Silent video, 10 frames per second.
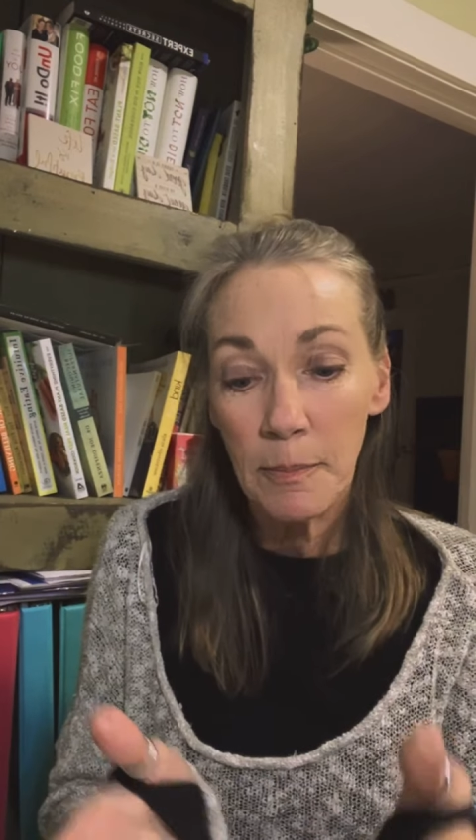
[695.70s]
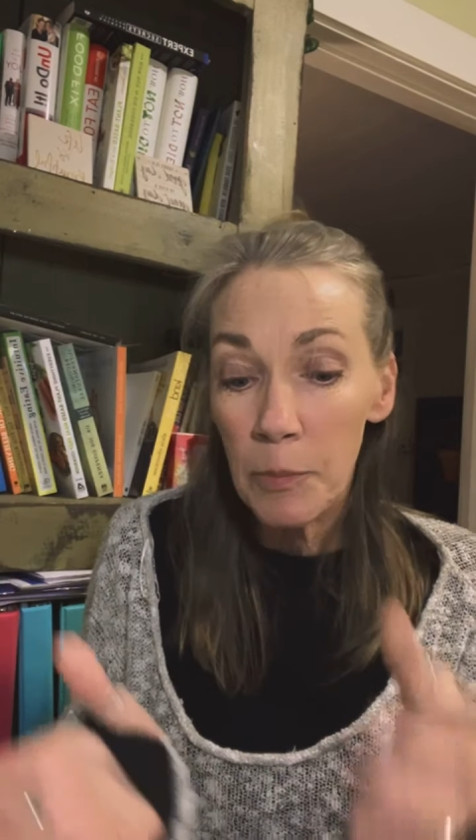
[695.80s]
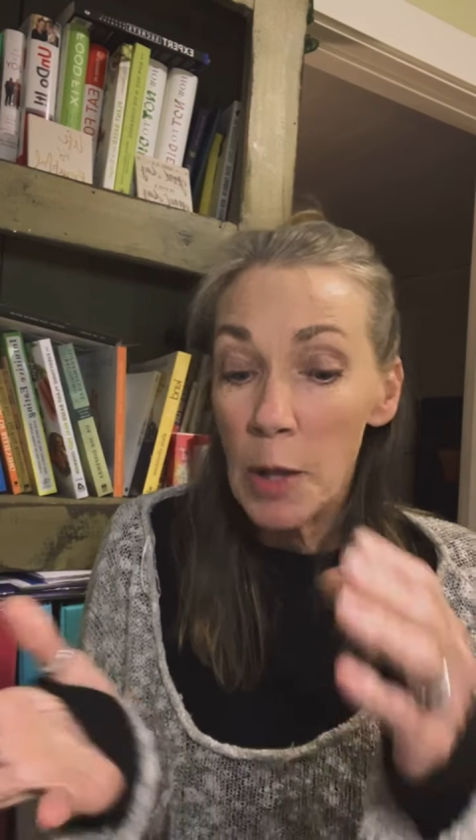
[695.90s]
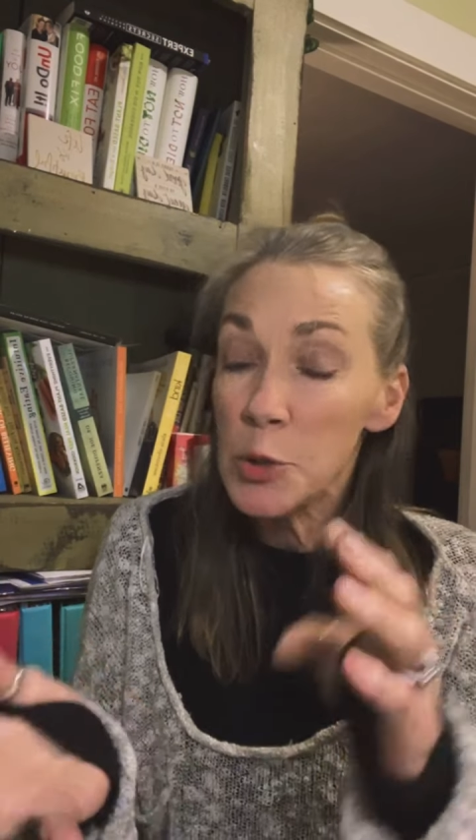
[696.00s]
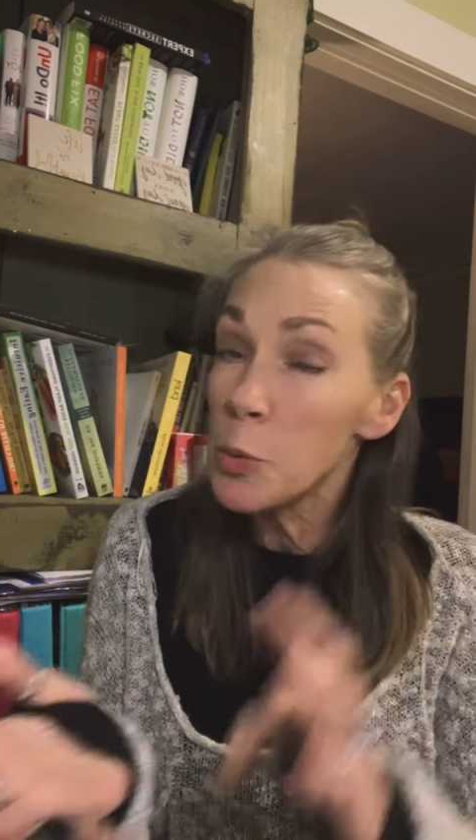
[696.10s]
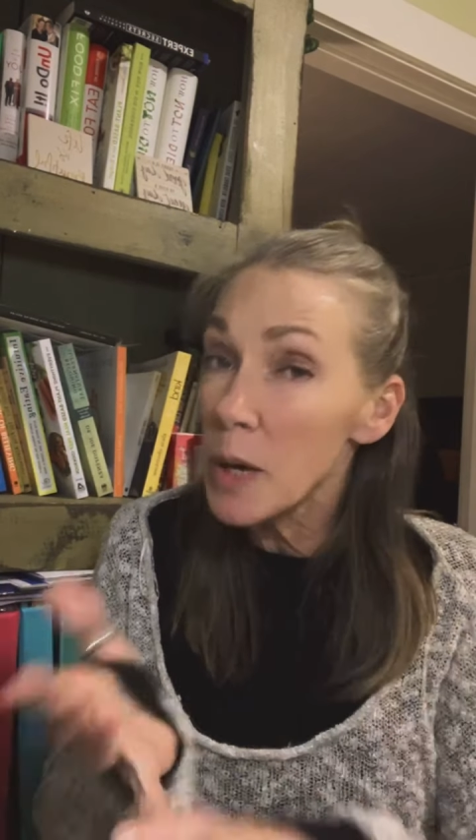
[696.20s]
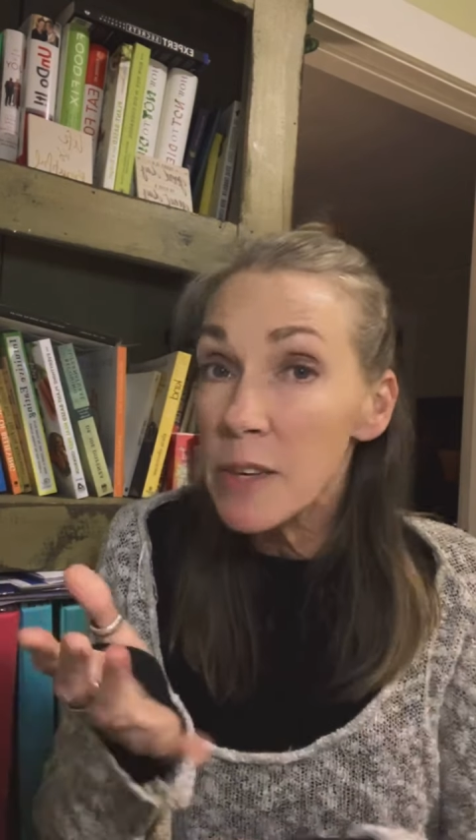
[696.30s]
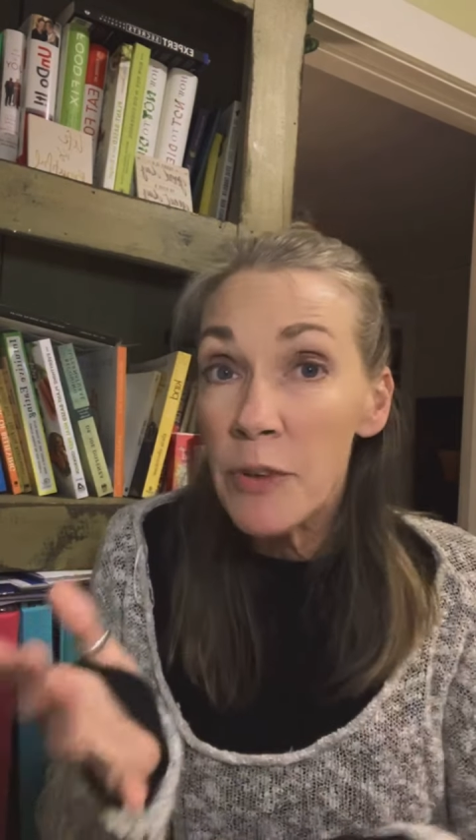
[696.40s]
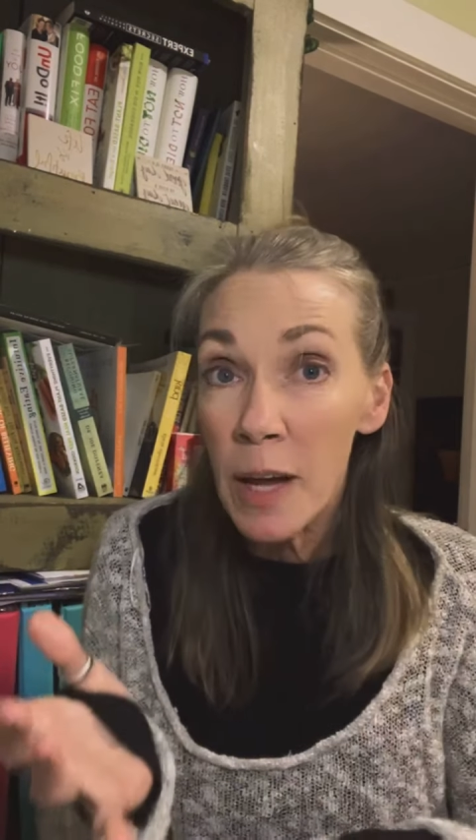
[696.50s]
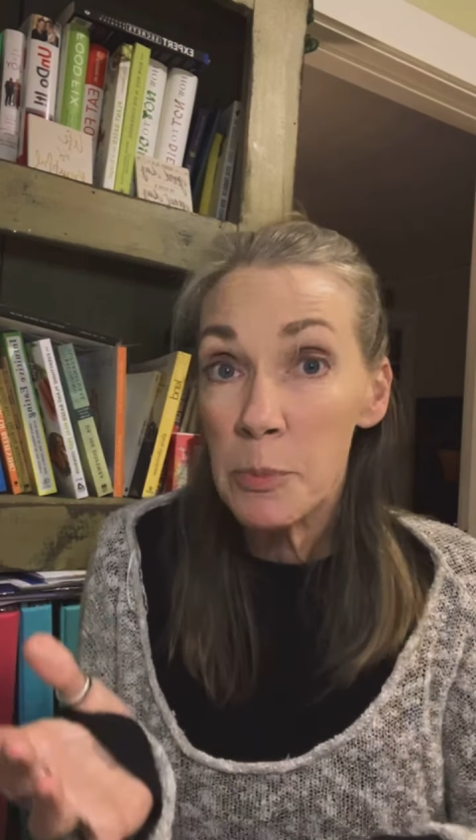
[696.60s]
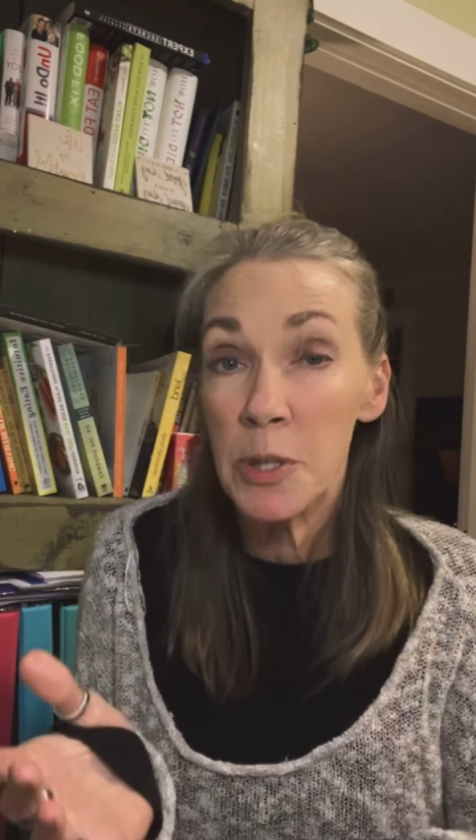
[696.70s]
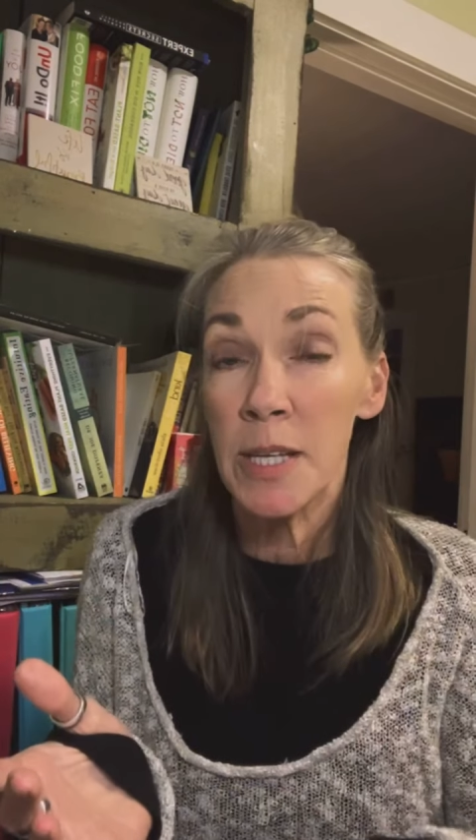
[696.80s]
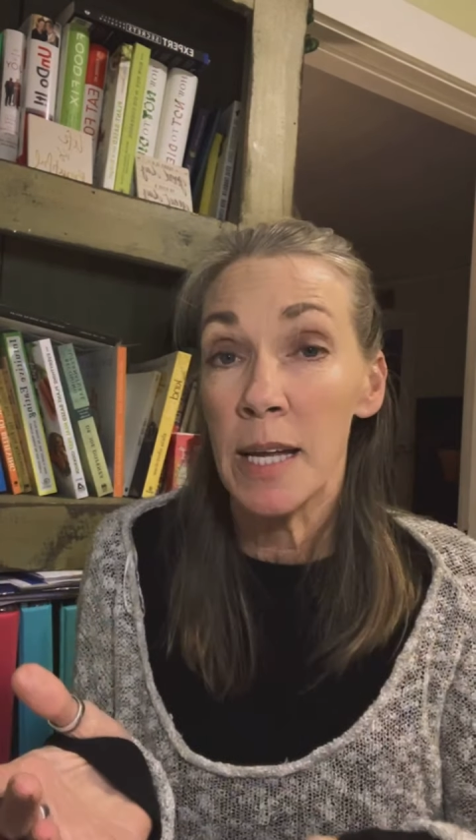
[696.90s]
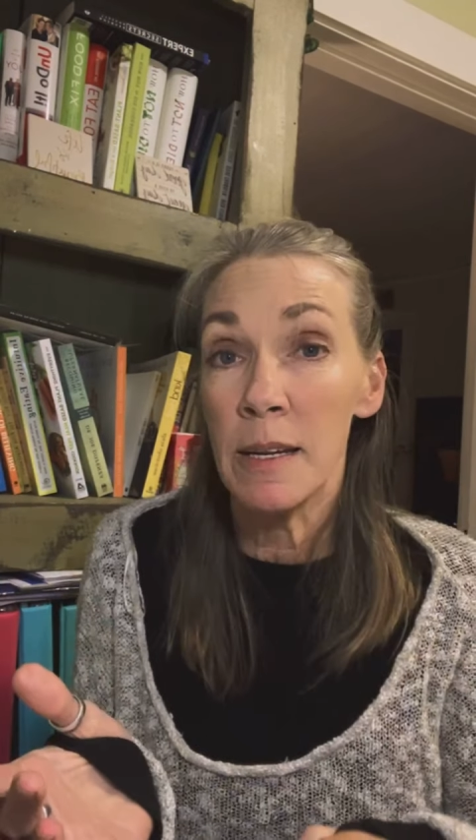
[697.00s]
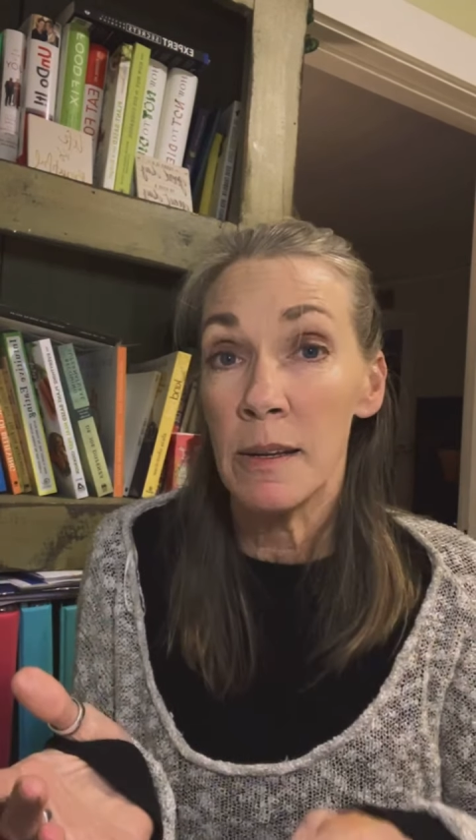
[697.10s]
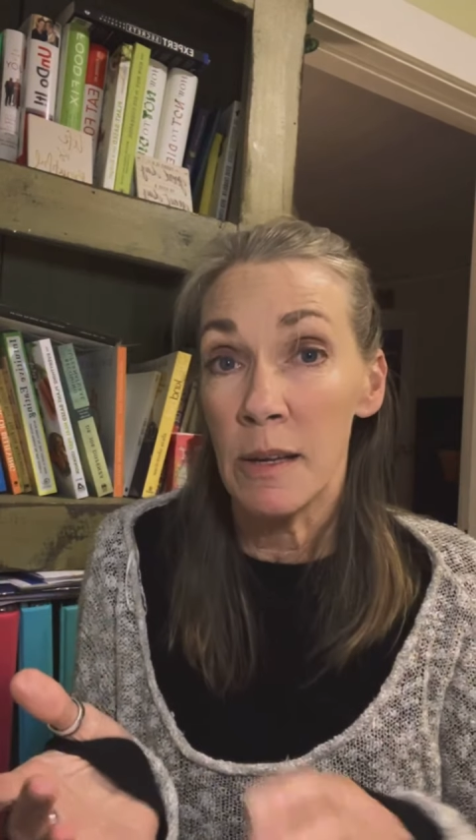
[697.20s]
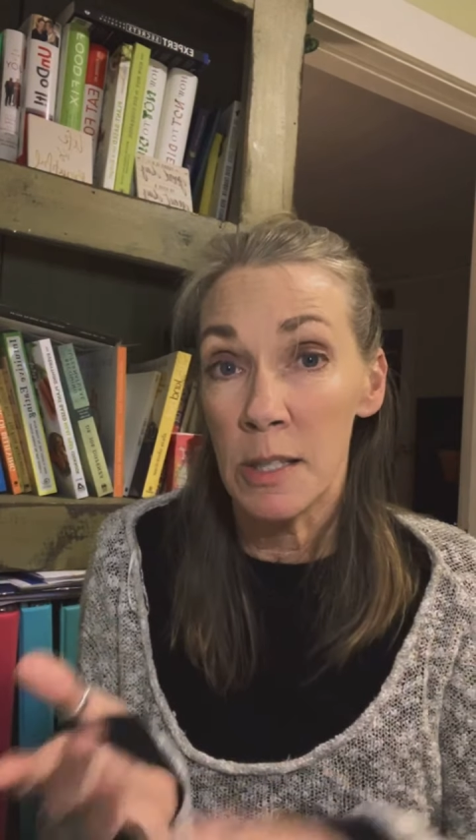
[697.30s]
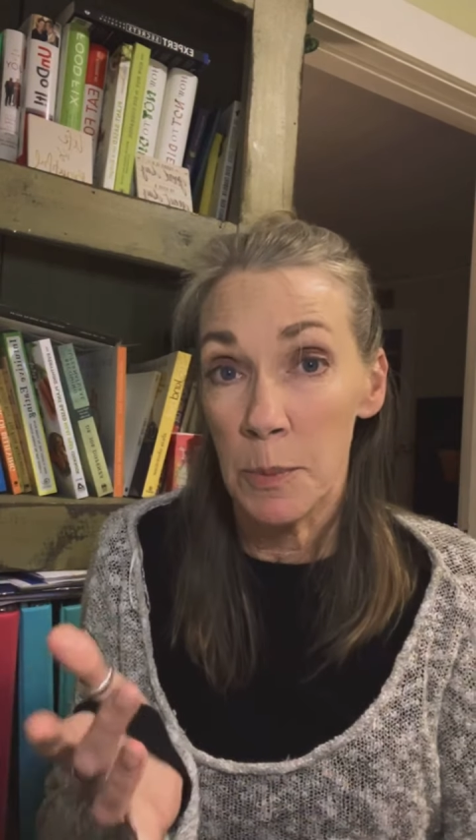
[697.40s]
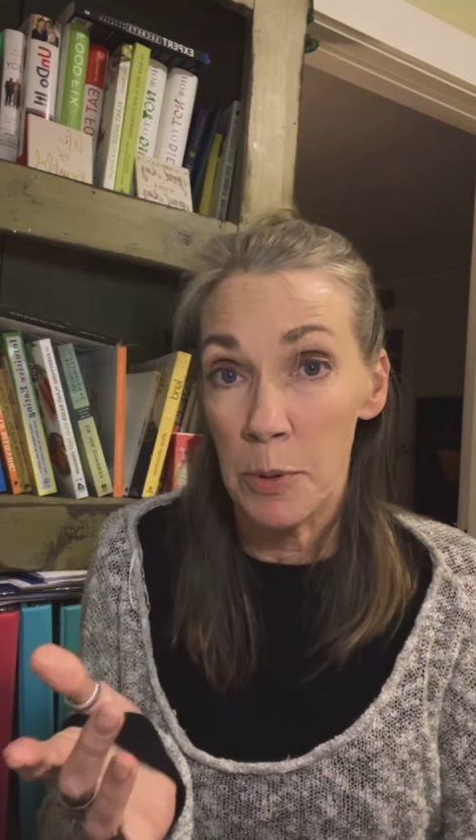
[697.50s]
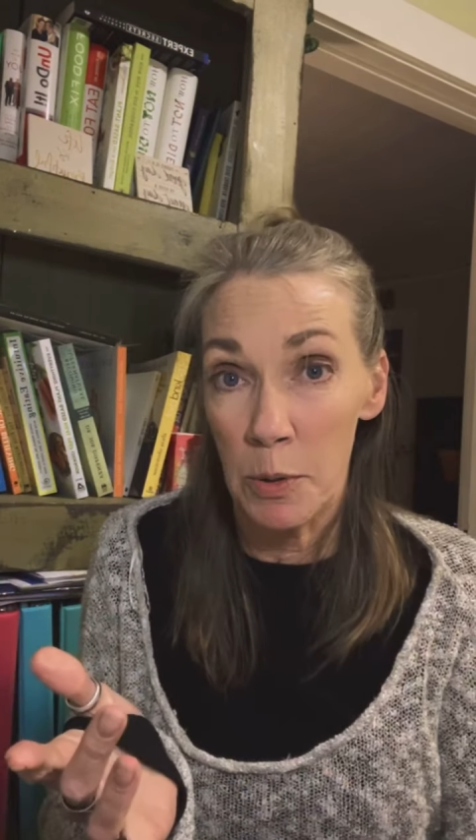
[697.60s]
25% is a
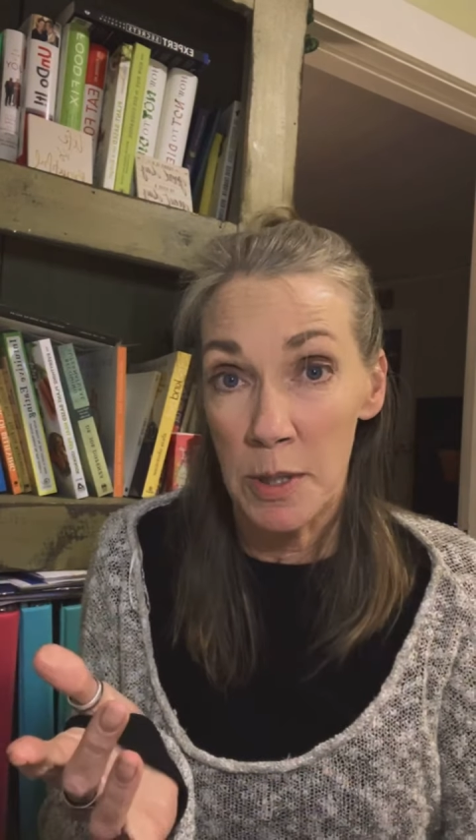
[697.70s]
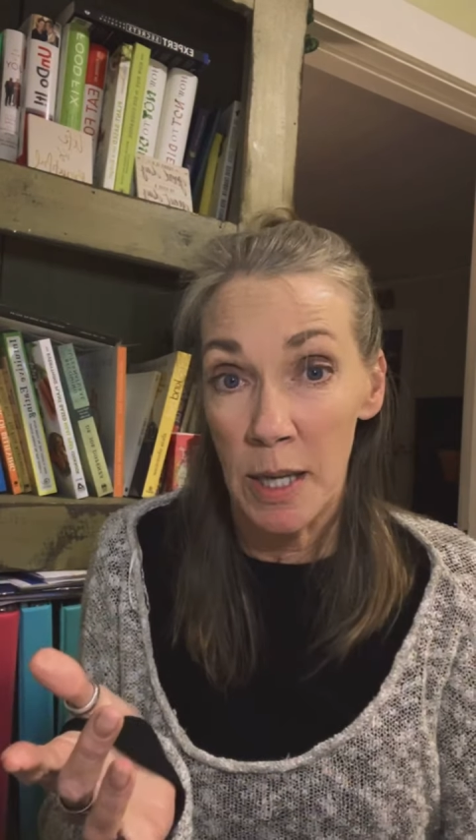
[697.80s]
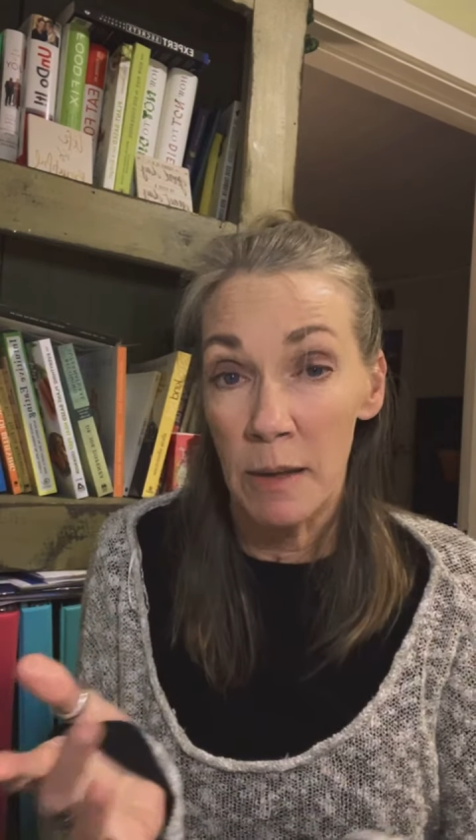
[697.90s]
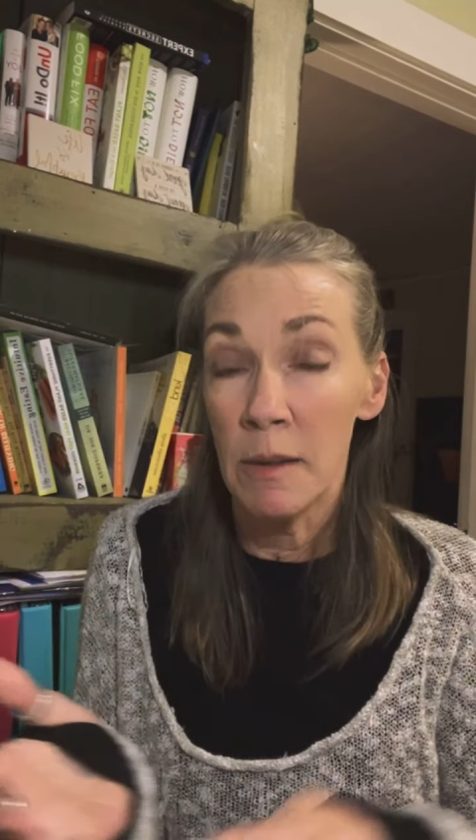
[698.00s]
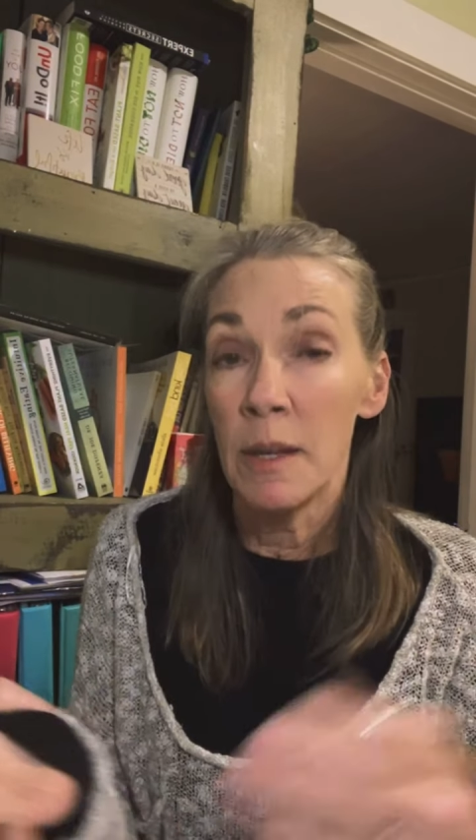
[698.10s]
protein,